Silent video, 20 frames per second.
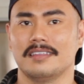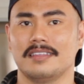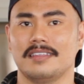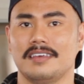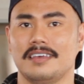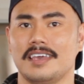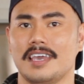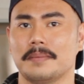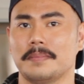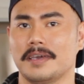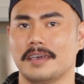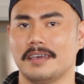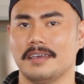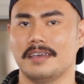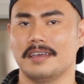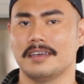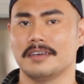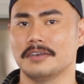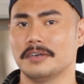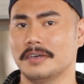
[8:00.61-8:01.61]
the
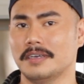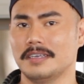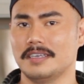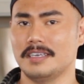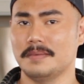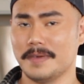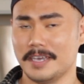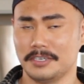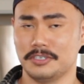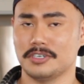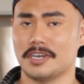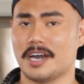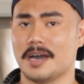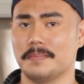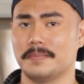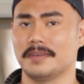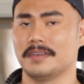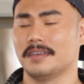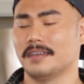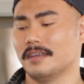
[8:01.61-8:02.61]
eBay
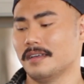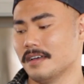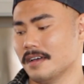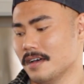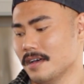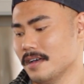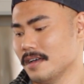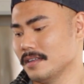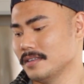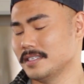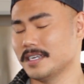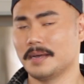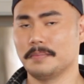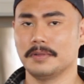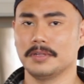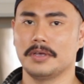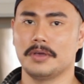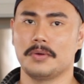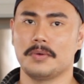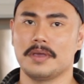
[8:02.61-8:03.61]
shop down
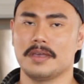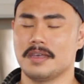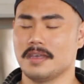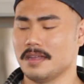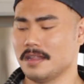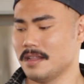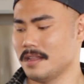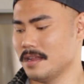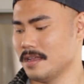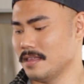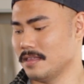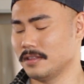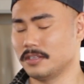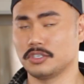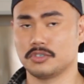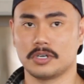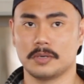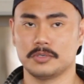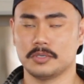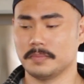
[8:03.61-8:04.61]
below in the
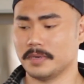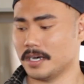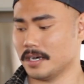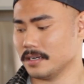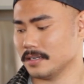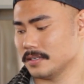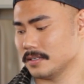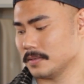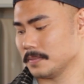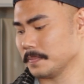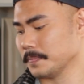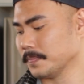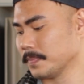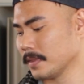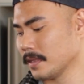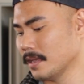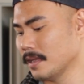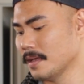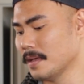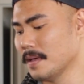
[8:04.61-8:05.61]
description box.
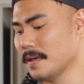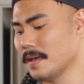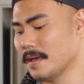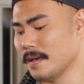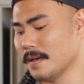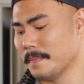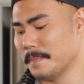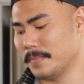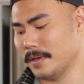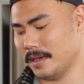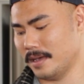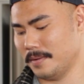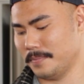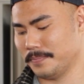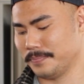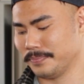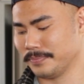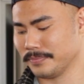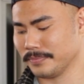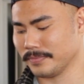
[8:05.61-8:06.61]
But
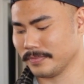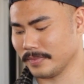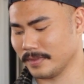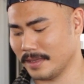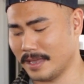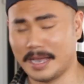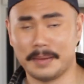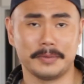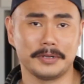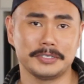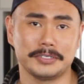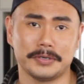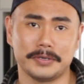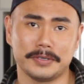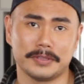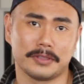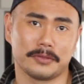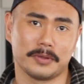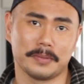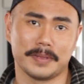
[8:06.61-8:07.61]
I'm going to show
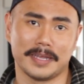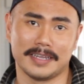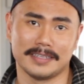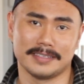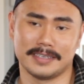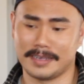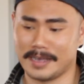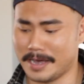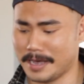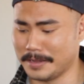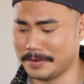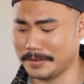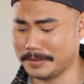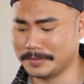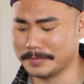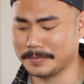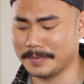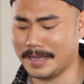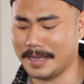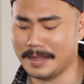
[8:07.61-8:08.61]
you the 3 plants I got,
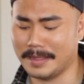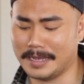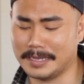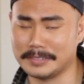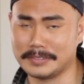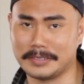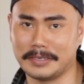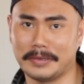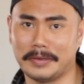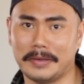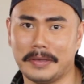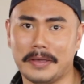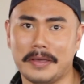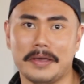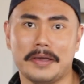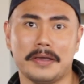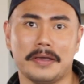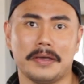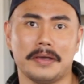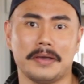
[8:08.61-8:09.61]
and I'll ask you,
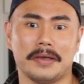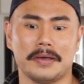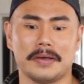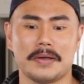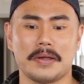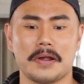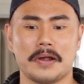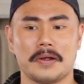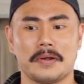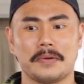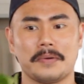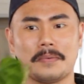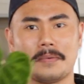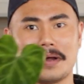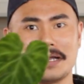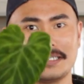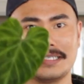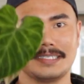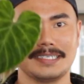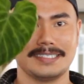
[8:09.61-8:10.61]

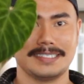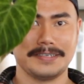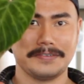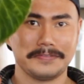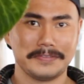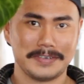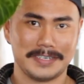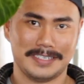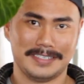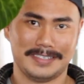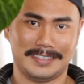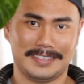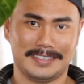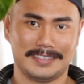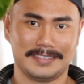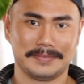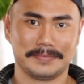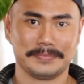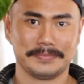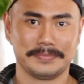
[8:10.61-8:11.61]
what's the
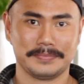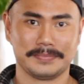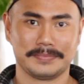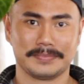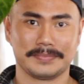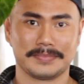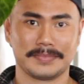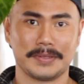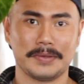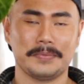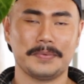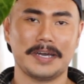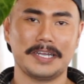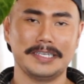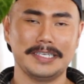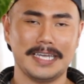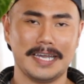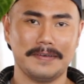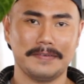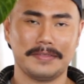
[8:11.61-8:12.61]
difference? Why
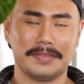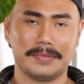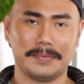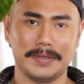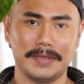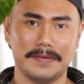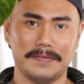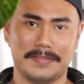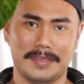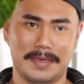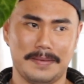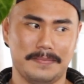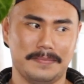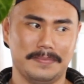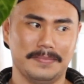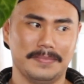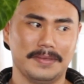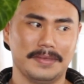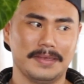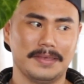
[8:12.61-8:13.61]
do you have 3 of them?
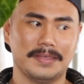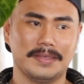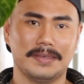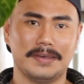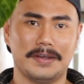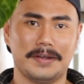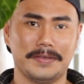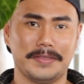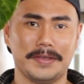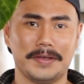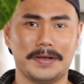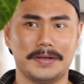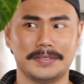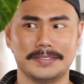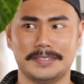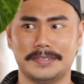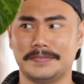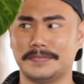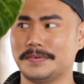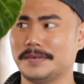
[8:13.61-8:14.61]
Are they all
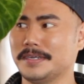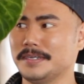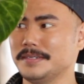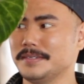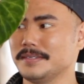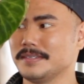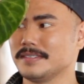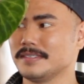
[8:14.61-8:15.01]
different?